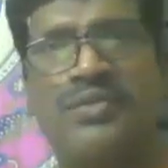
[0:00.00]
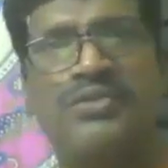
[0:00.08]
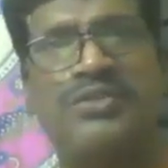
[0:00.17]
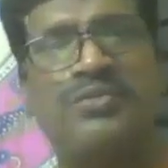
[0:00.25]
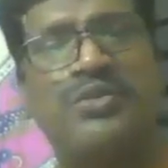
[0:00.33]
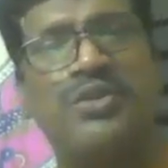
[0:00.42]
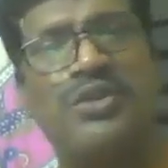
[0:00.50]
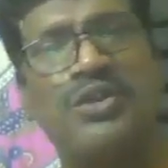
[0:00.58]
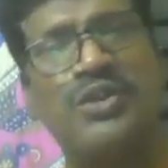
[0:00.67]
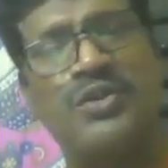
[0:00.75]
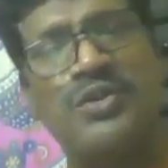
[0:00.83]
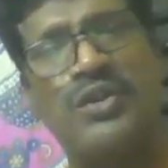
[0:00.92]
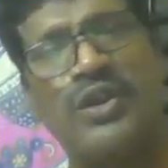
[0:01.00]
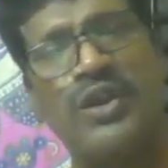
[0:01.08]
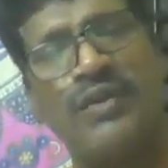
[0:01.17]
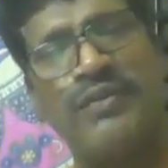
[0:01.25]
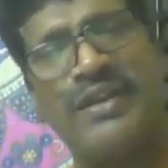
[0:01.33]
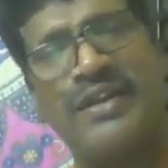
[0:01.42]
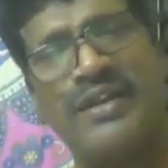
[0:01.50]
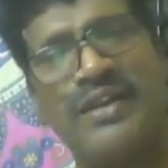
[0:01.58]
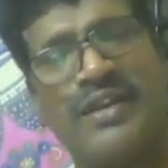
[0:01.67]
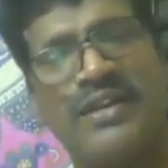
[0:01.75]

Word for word: with more you loving,